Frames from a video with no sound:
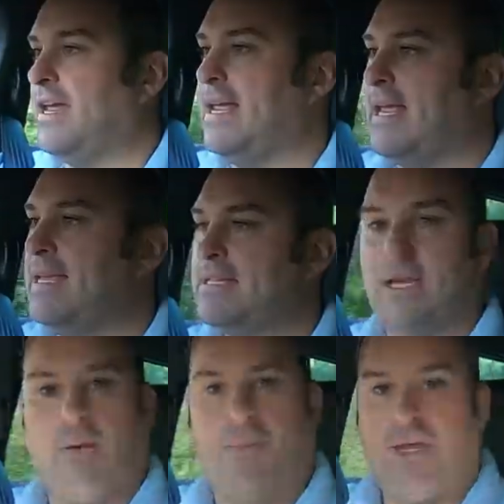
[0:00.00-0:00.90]
It is
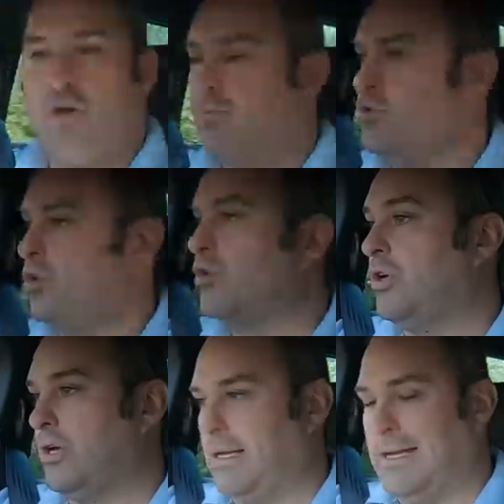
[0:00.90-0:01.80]
a pickup truck
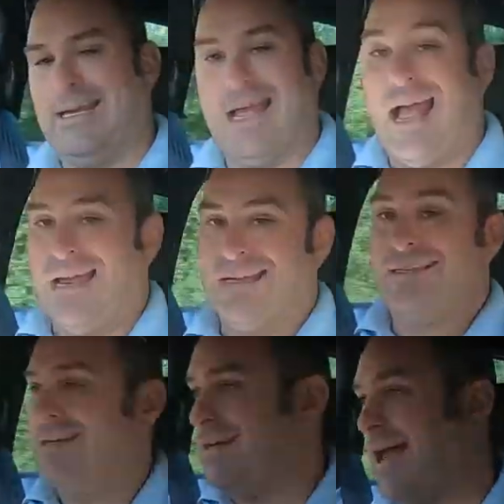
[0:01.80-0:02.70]

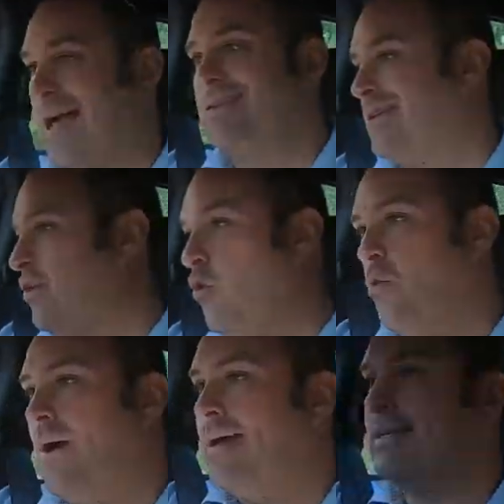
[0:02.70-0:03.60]
and as
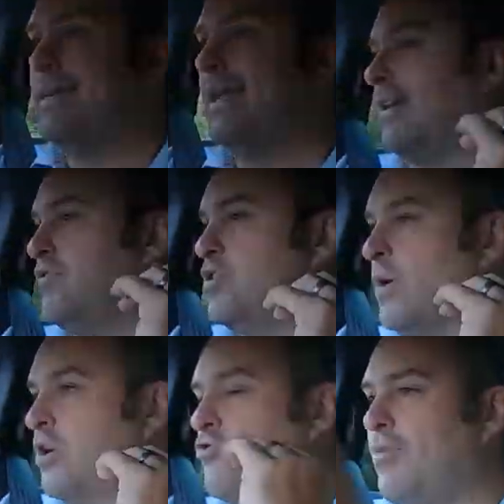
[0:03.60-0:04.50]
always it gives you
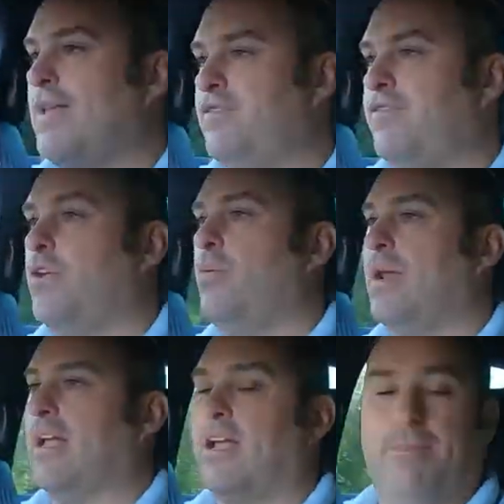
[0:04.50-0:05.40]
a great view
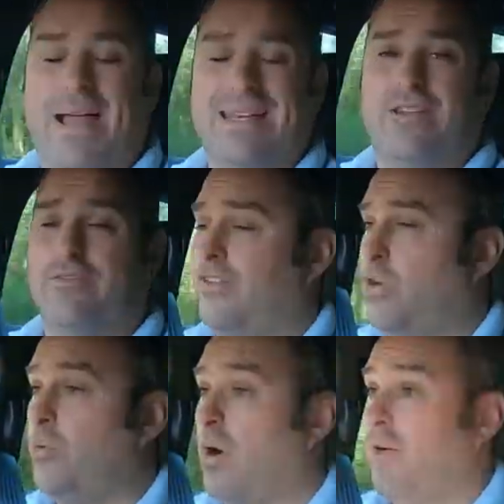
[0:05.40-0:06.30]
and a commanding
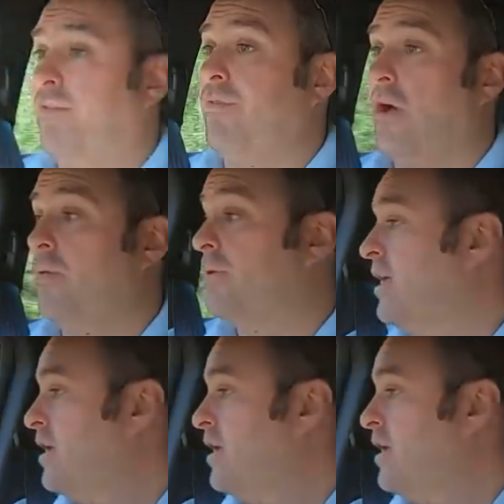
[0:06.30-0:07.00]
view of the road